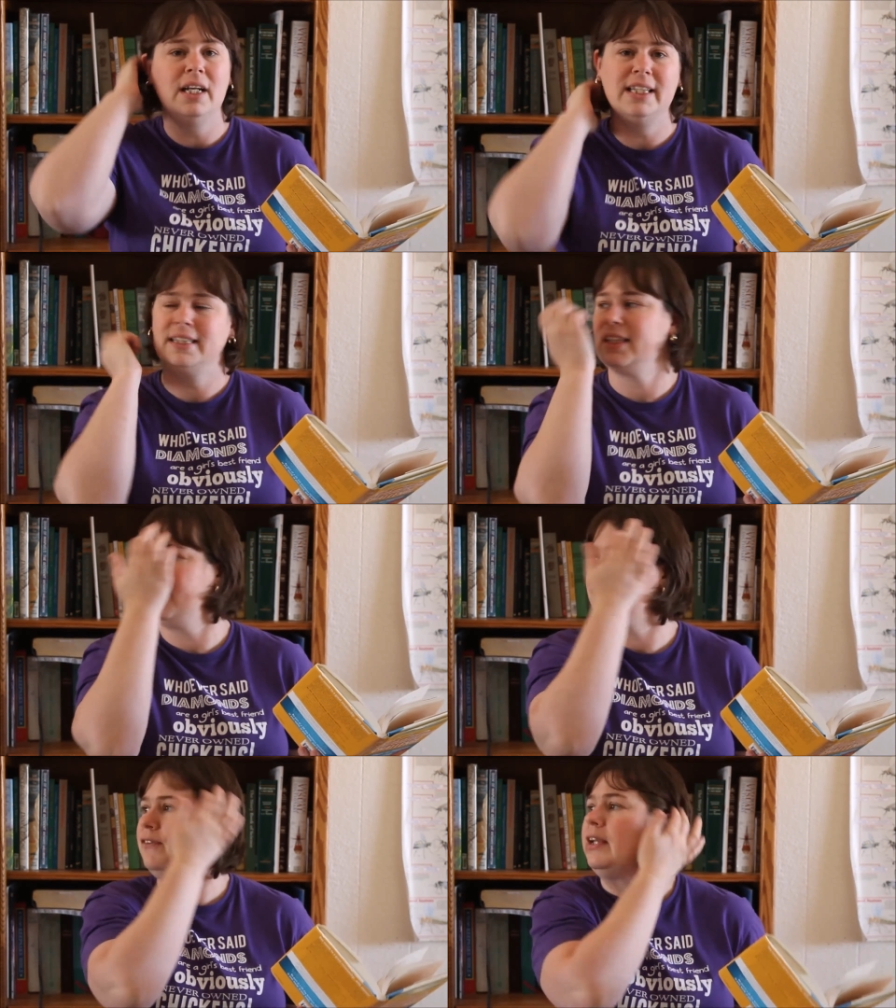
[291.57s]
Is it
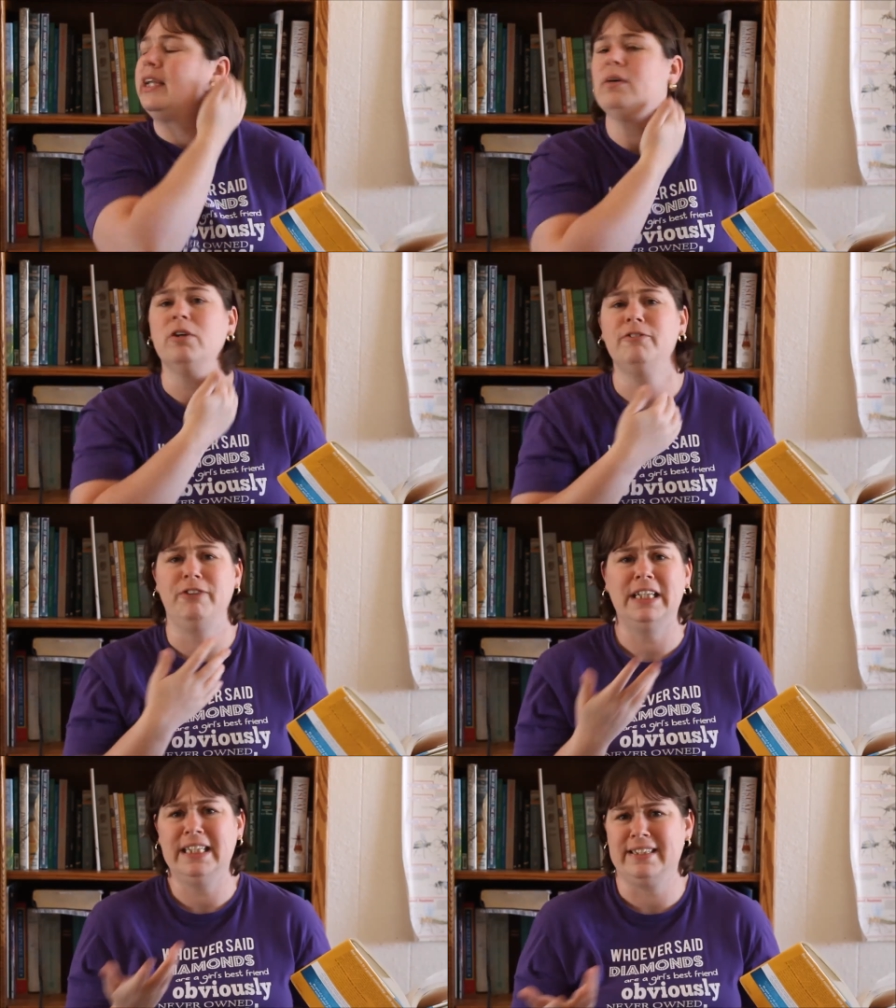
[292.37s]
a feeling? Well,
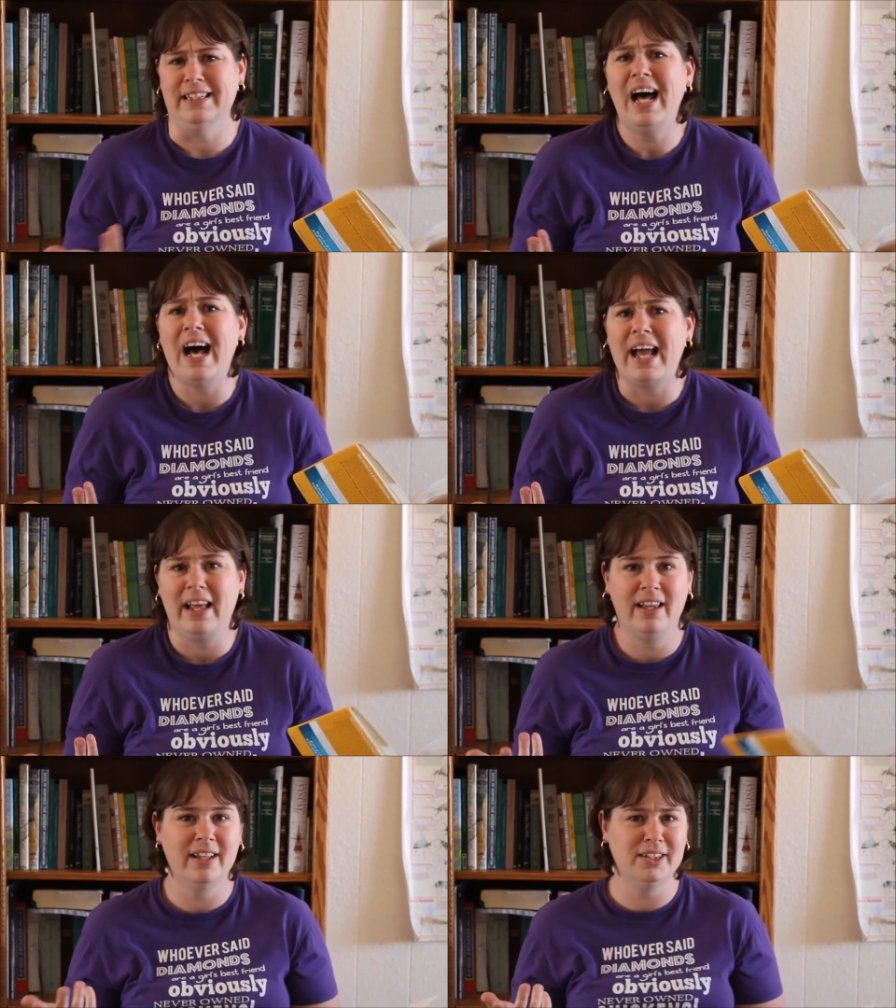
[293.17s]
feelings lie.